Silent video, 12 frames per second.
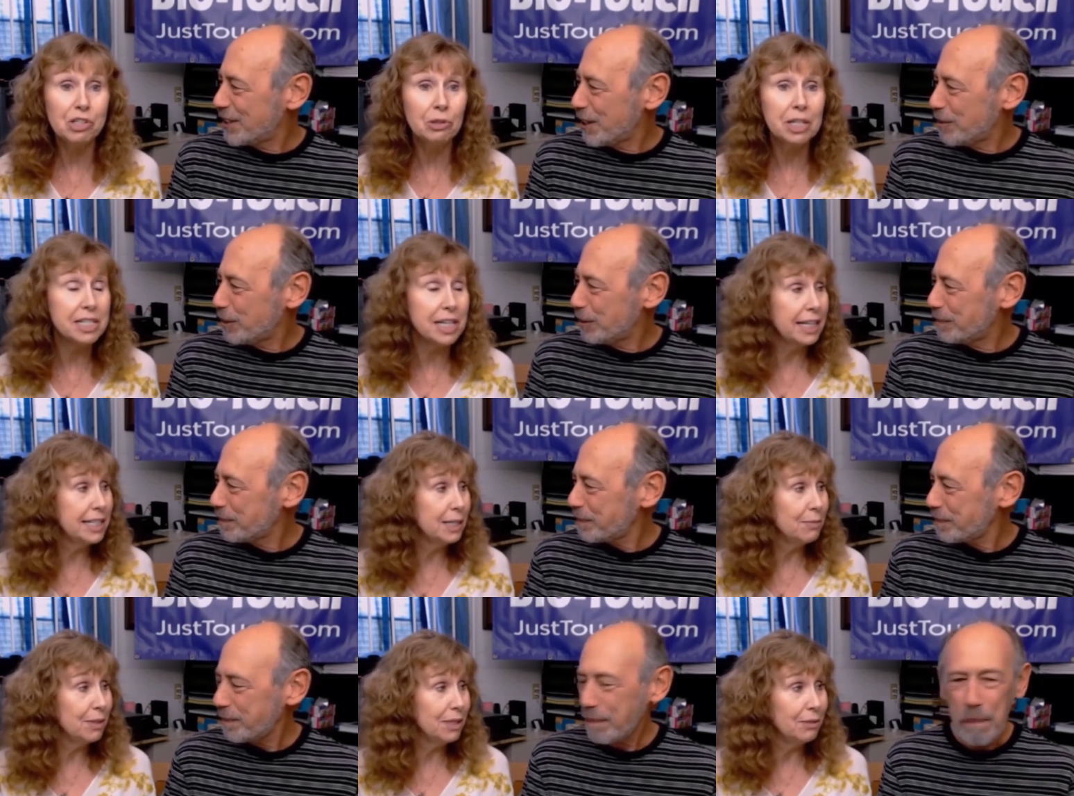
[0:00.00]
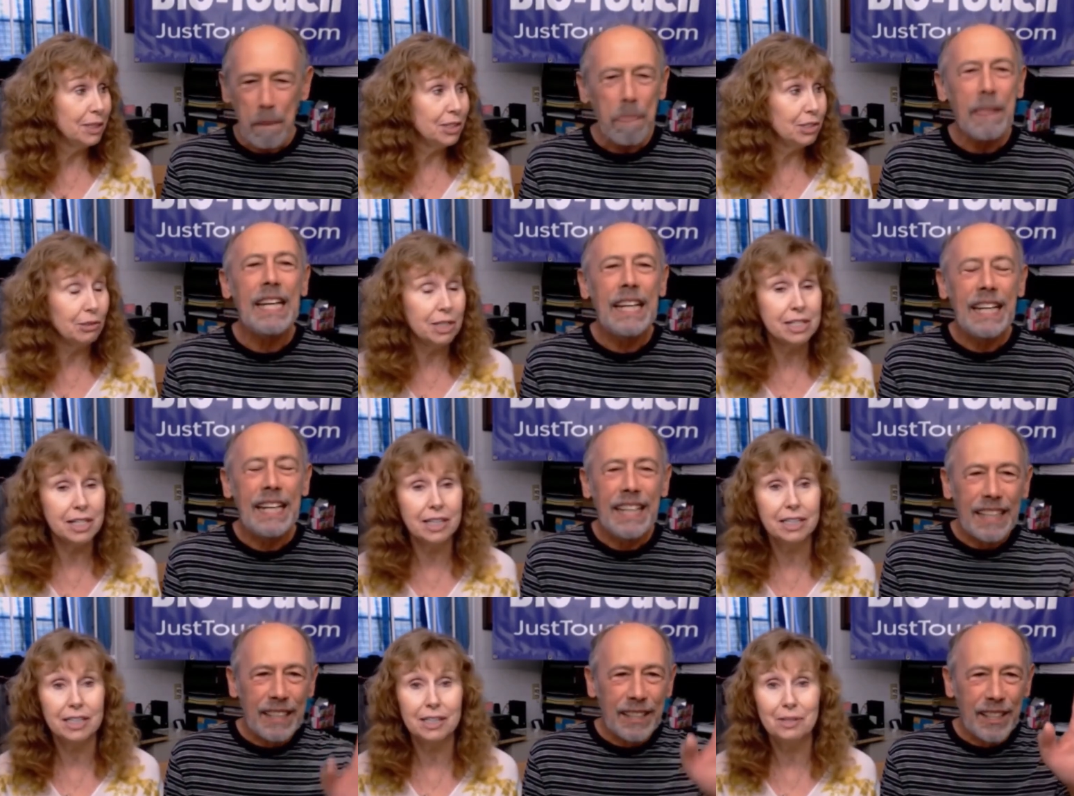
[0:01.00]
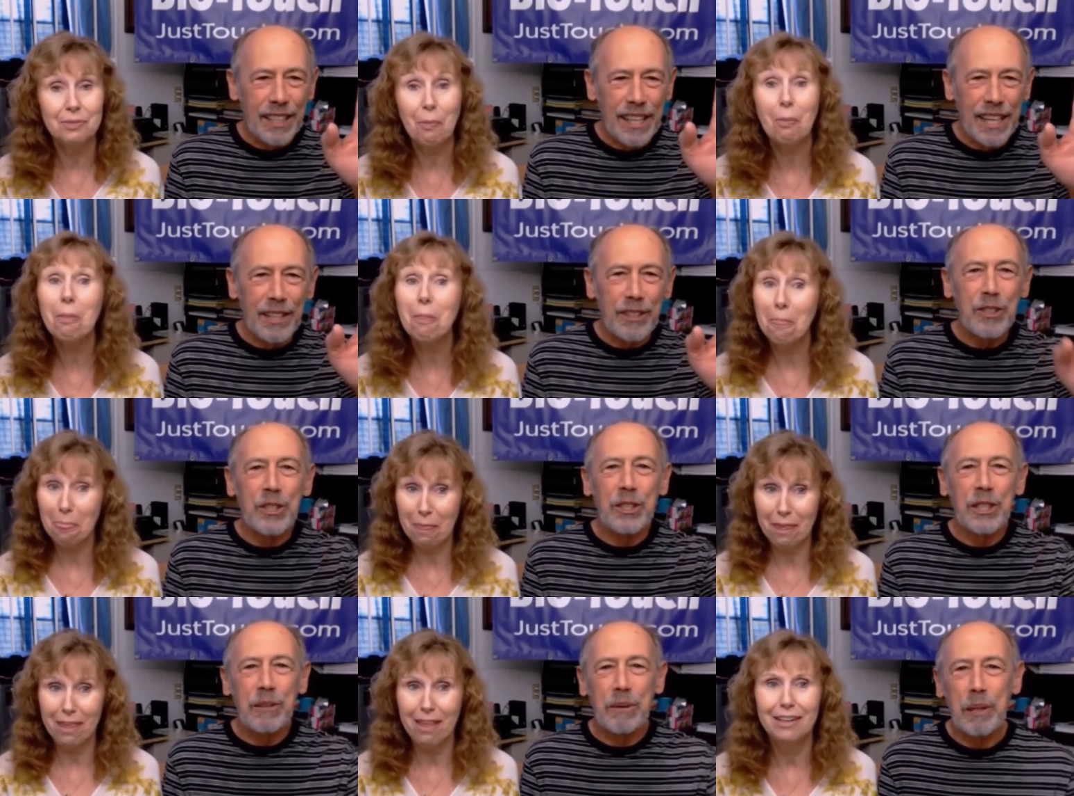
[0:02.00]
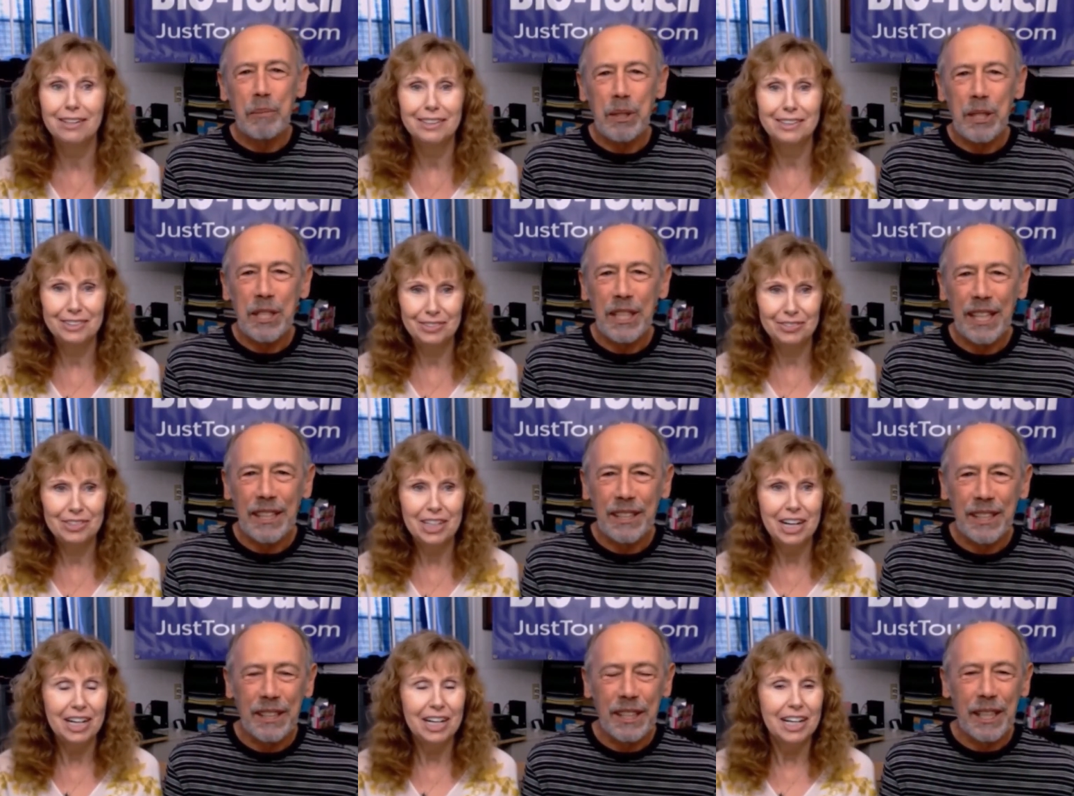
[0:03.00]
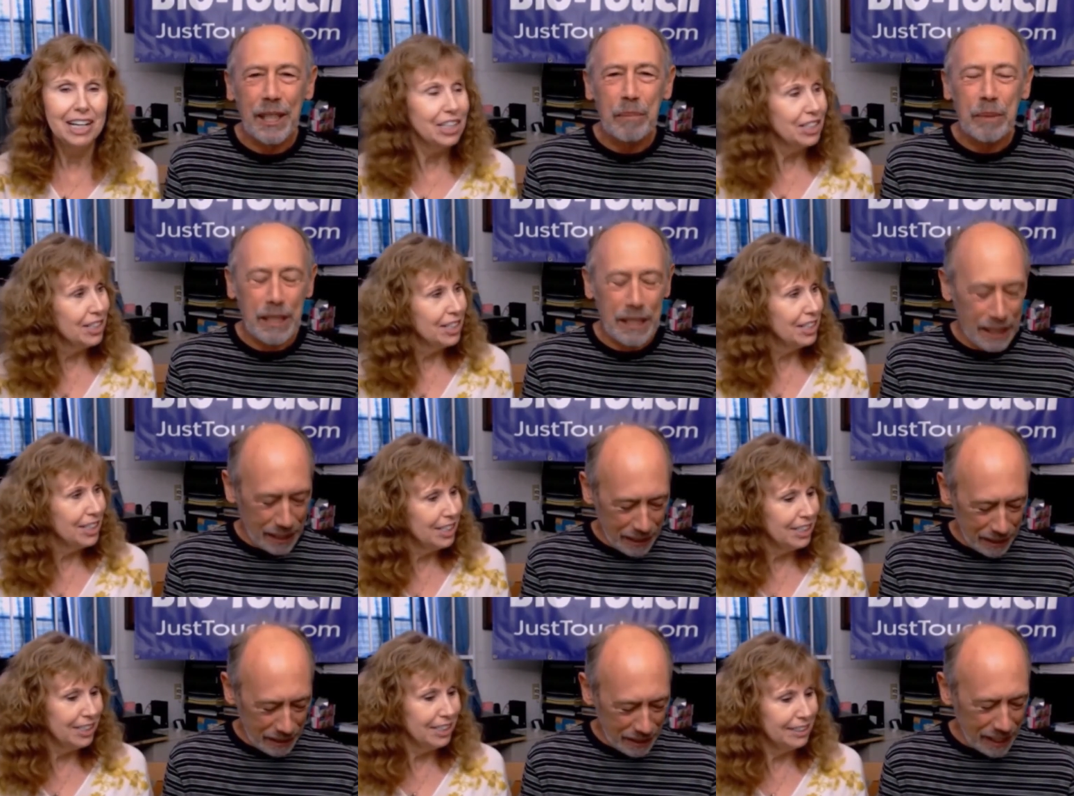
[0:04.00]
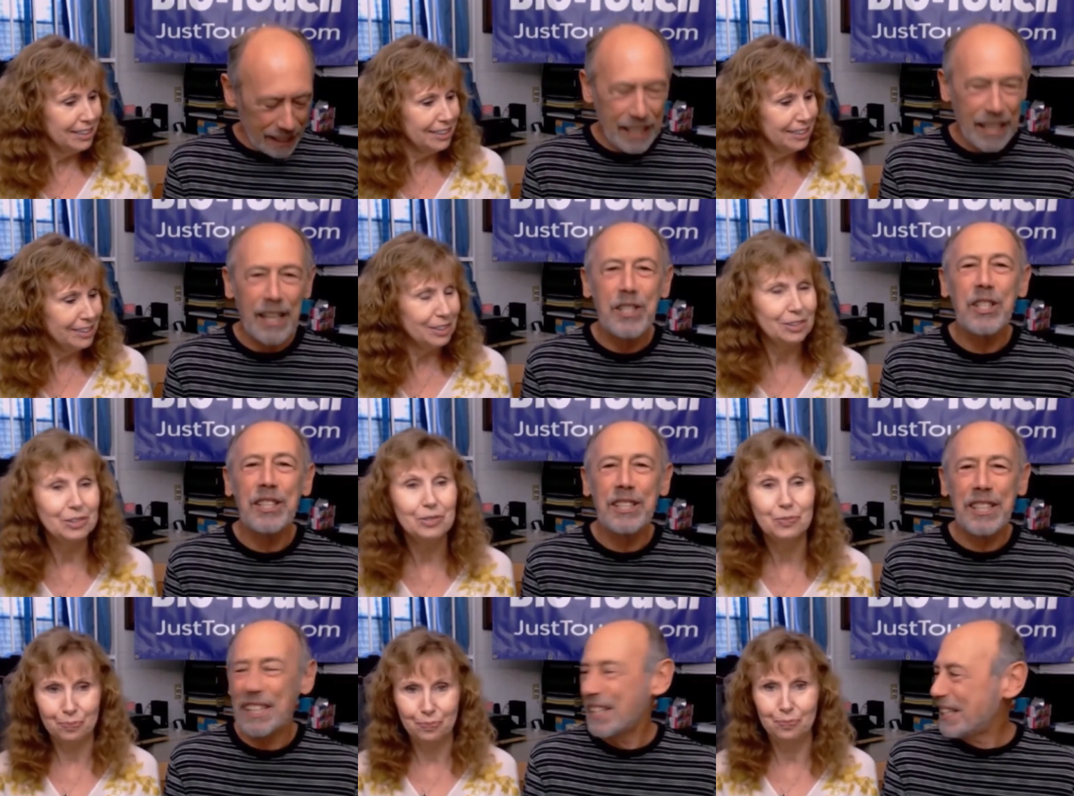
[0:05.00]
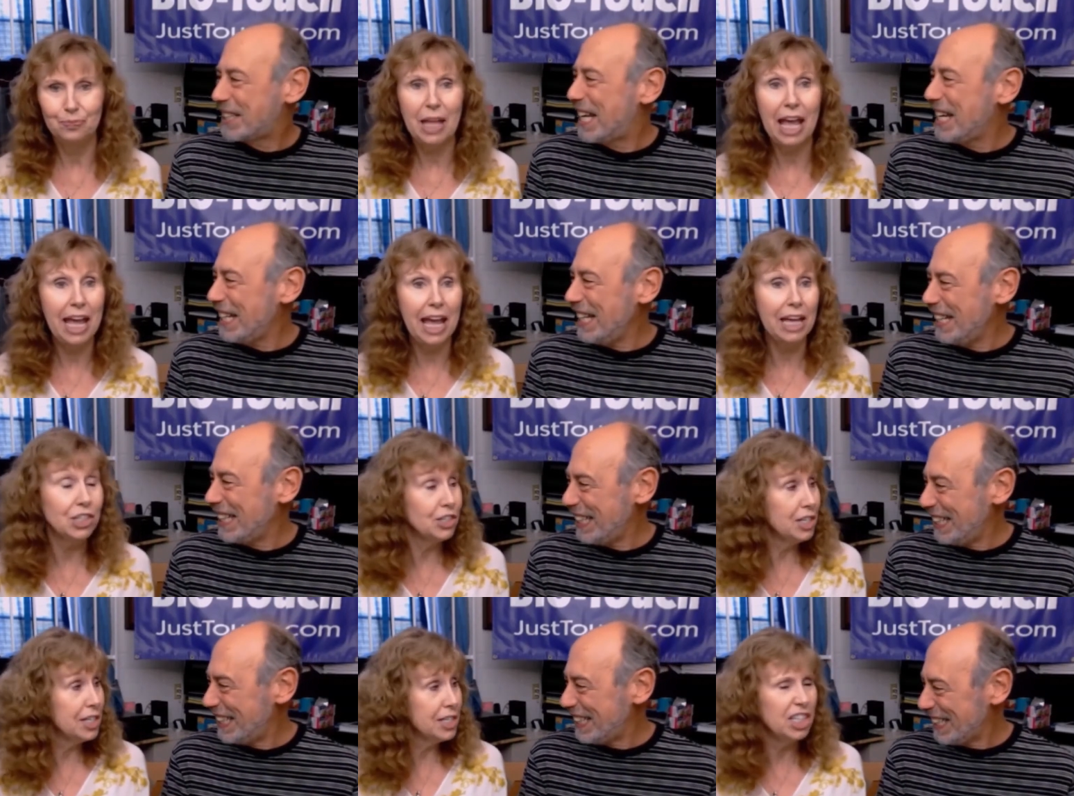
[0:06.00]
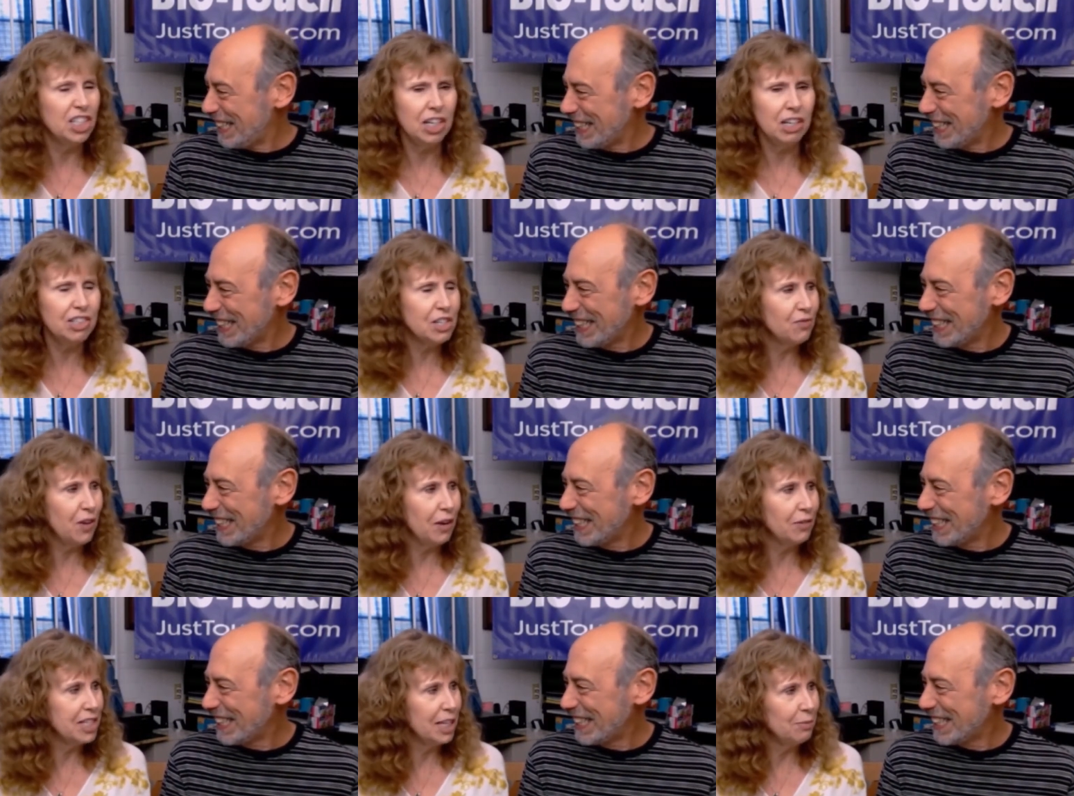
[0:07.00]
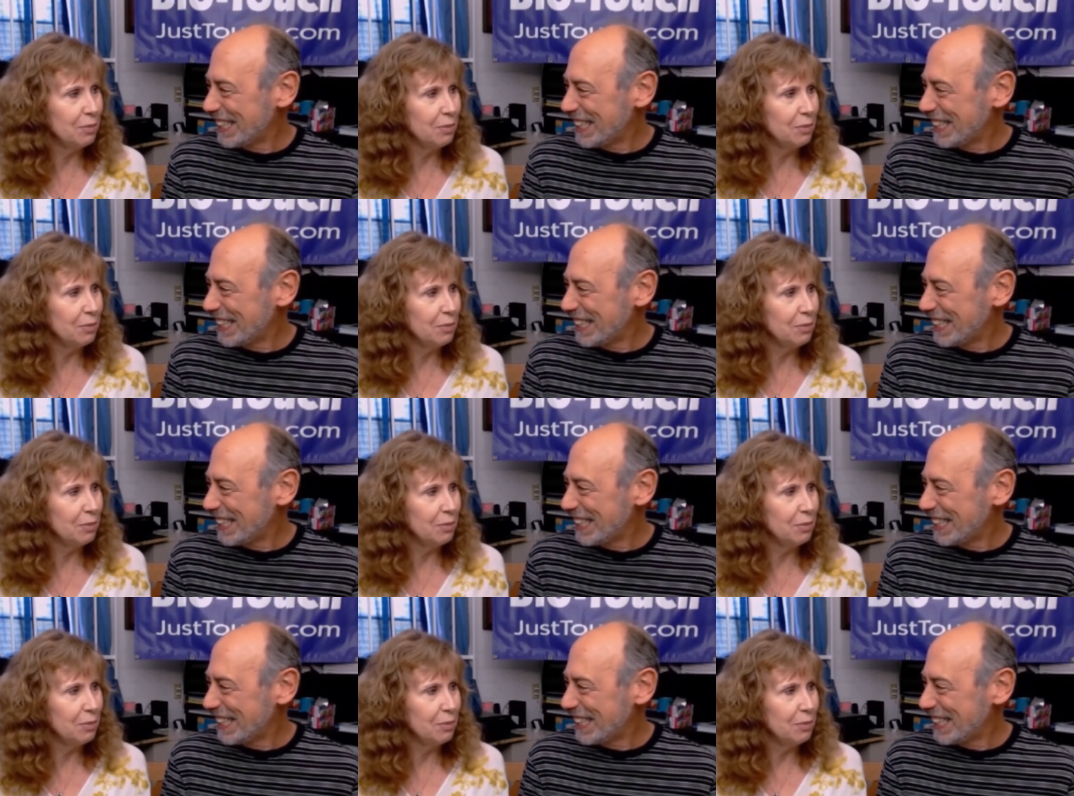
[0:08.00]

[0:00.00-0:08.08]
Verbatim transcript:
Speaker 1: Julie's idea, by the way. Julie's idea.
Speaker 2: Thanks, Julie. We appreciate all your help and dedication to this.
Speaker 1: And she said, you know, just 5 or 10